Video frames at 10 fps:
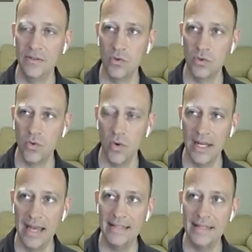
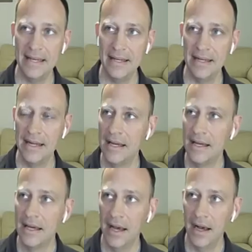2018.
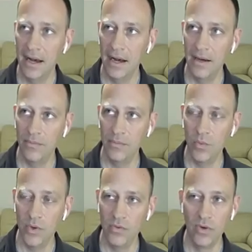
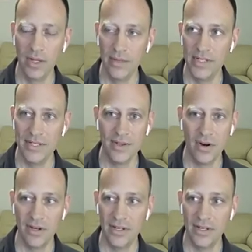We just started